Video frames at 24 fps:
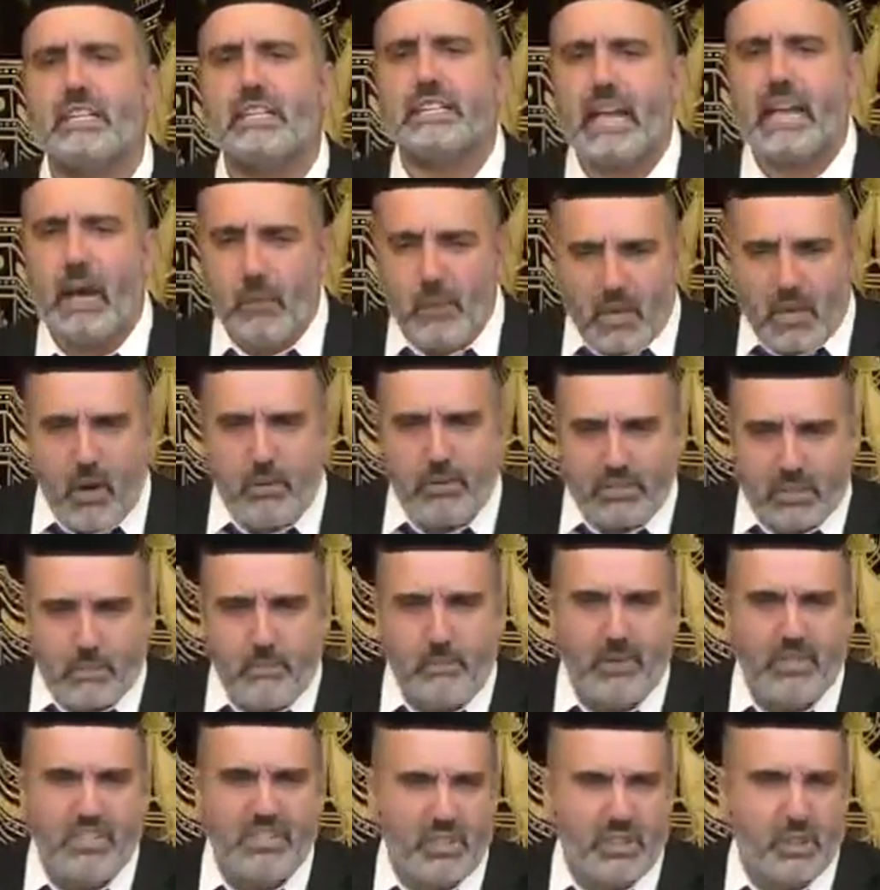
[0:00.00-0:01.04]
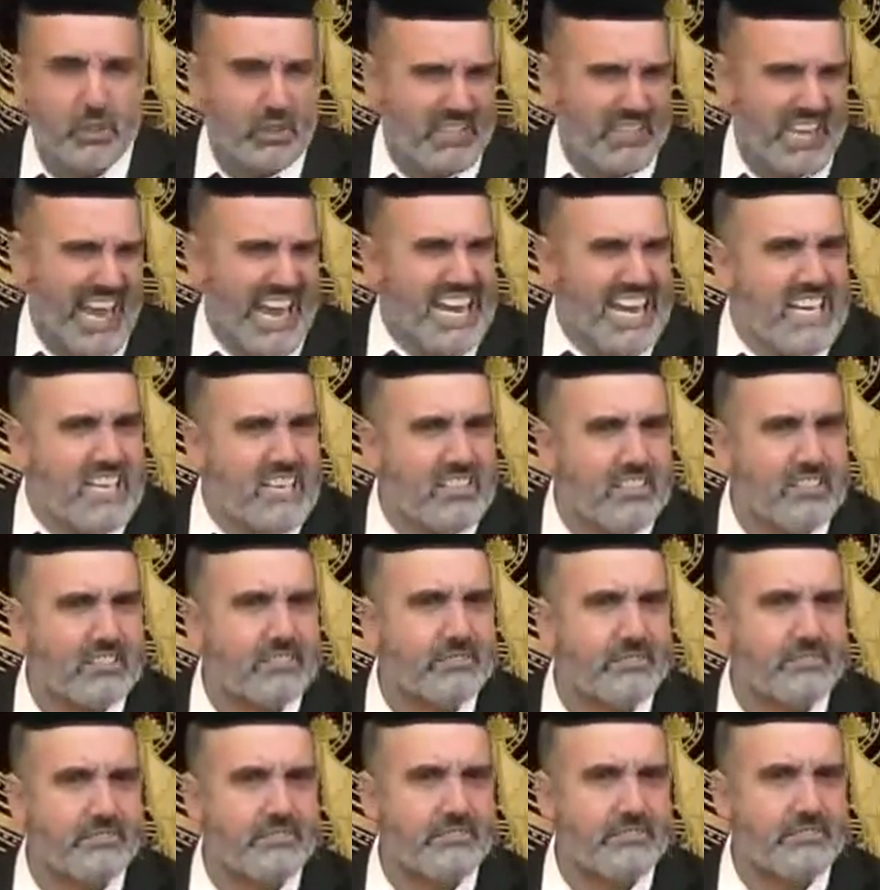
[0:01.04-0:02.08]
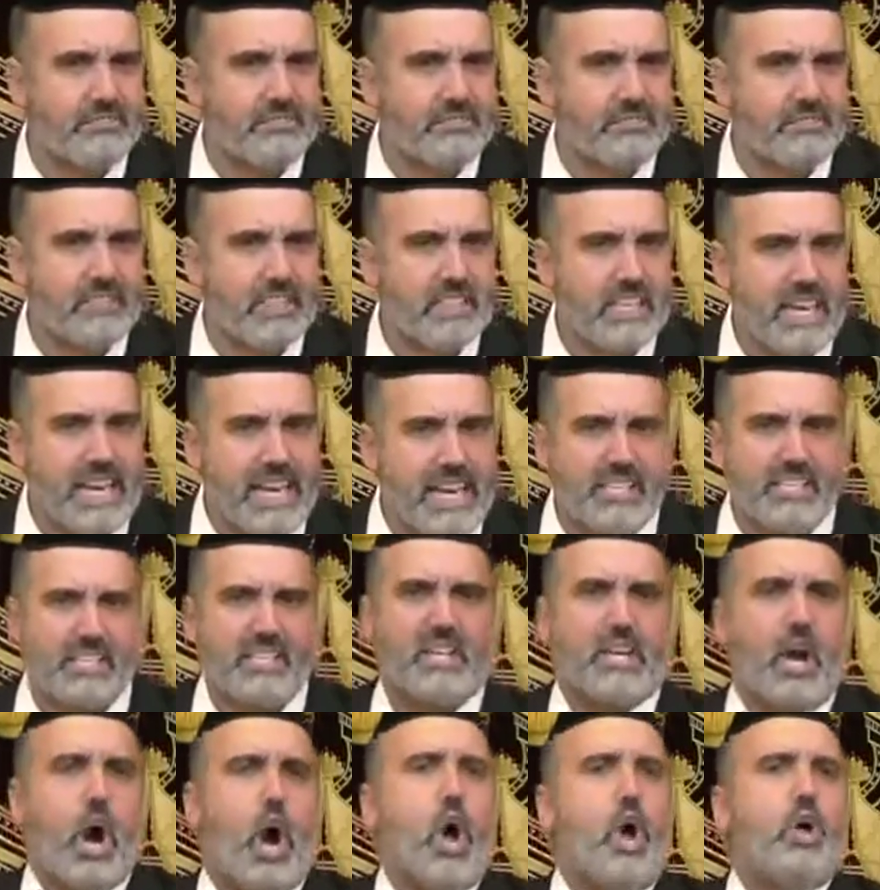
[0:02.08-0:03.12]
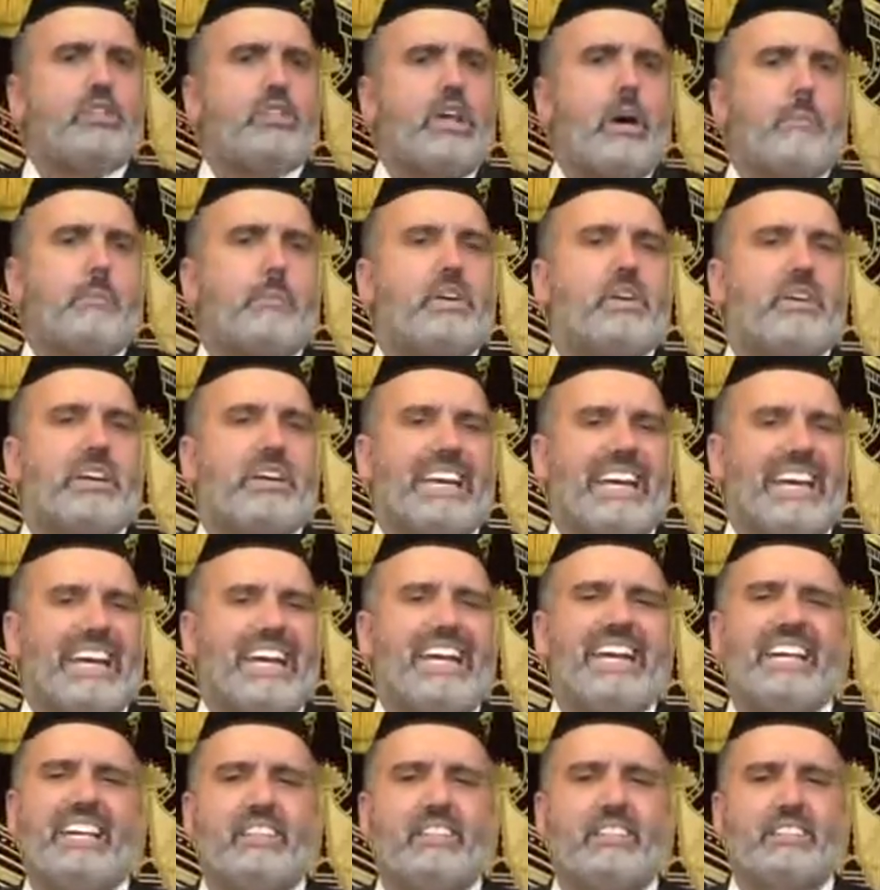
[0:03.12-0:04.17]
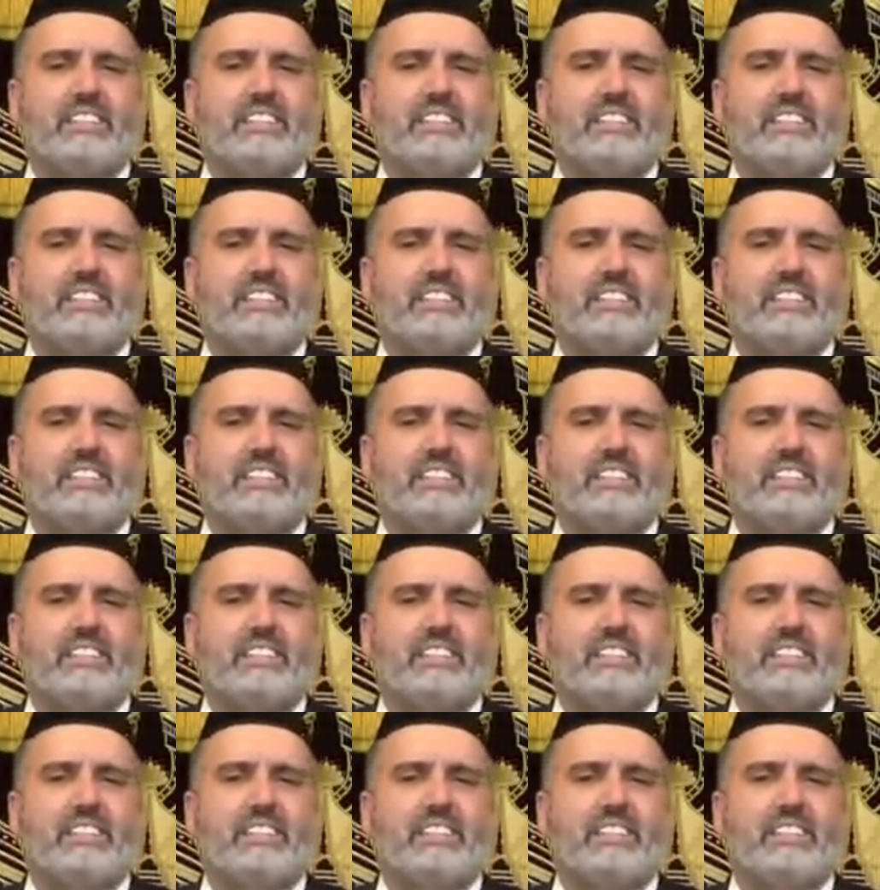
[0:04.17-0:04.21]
that we're going to put into your leg, it's going to hold up your knee.